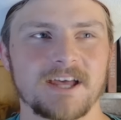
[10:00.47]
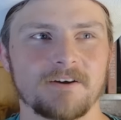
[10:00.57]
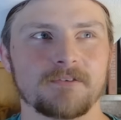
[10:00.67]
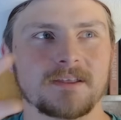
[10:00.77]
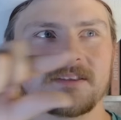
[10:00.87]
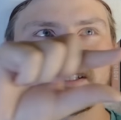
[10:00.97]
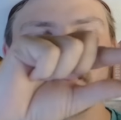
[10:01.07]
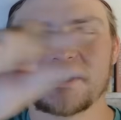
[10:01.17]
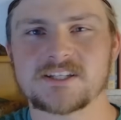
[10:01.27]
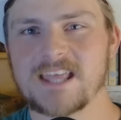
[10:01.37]
of
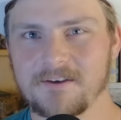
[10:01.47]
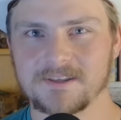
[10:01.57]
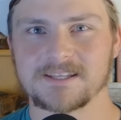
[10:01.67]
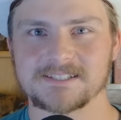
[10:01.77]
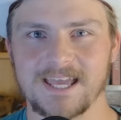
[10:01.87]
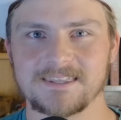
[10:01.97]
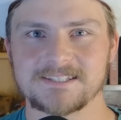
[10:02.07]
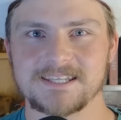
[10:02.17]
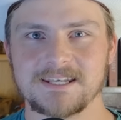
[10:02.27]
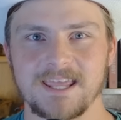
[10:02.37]
simply just having a
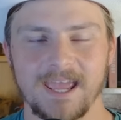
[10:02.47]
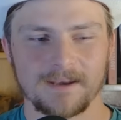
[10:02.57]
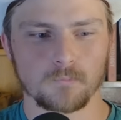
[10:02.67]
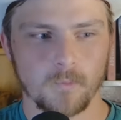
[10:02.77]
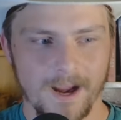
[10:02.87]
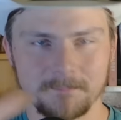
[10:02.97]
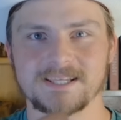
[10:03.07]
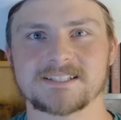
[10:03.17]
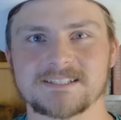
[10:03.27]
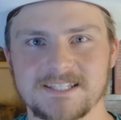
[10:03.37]
skeleton and
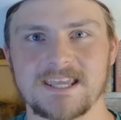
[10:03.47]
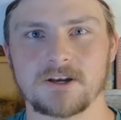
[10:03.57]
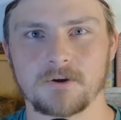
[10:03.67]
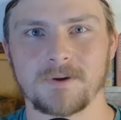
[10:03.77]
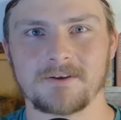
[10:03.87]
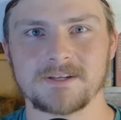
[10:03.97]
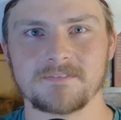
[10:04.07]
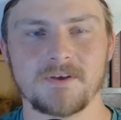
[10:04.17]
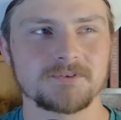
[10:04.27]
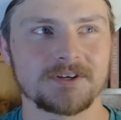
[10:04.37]
wrapping skin around
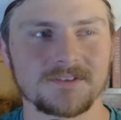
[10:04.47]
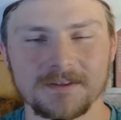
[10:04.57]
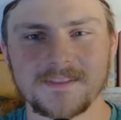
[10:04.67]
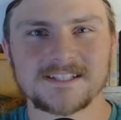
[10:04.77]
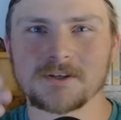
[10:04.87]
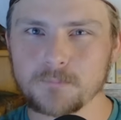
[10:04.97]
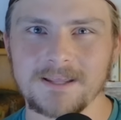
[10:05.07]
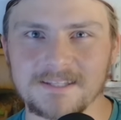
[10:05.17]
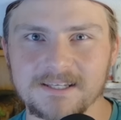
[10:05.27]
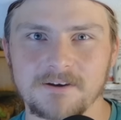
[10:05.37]
it. That's a
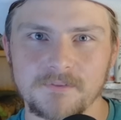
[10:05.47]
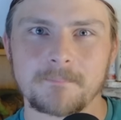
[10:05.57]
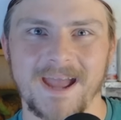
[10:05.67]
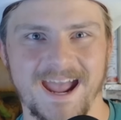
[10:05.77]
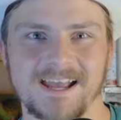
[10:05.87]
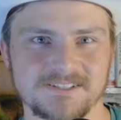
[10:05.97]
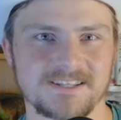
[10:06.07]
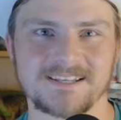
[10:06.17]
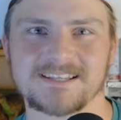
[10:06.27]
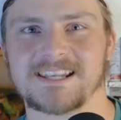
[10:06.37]
relic of the past.
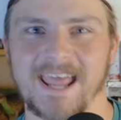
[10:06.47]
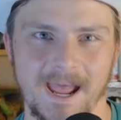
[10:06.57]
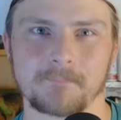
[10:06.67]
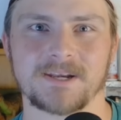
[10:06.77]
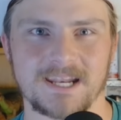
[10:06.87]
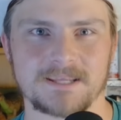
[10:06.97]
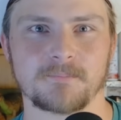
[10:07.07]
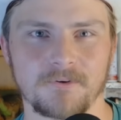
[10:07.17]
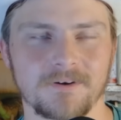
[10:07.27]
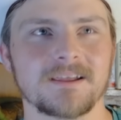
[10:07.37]
That doesn't happen
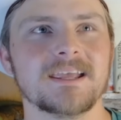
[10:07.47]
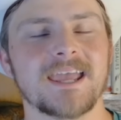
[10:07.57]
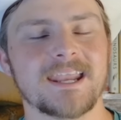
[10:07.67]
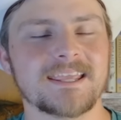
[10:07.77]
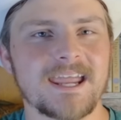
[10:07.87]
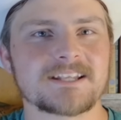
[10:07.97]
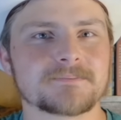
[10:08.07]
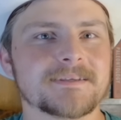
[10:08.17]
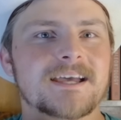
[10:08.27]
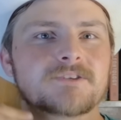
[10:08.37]
anymore. And again, it's
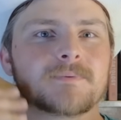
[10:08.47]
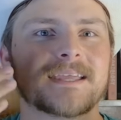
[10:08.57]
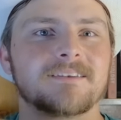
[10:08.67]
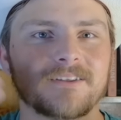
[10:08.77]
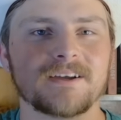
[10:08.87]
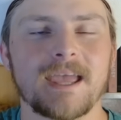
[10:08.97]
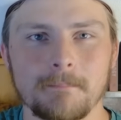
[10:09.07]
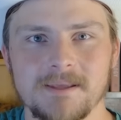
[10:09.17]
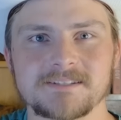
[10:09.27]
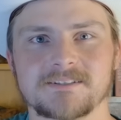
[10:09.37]
because we can look at
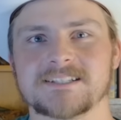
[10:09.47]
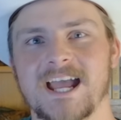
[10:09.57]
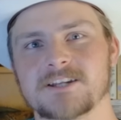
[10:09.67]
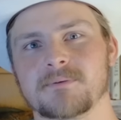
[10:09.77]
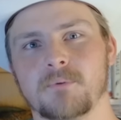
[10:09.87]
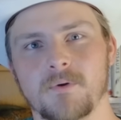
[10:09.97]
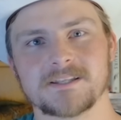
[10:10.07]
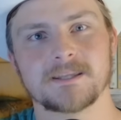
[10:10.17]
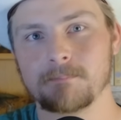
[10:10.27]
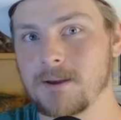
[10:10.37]
muscle attachment
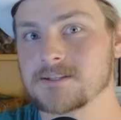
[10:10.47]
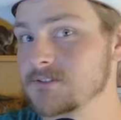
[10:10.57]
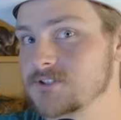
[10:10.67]
points and muscle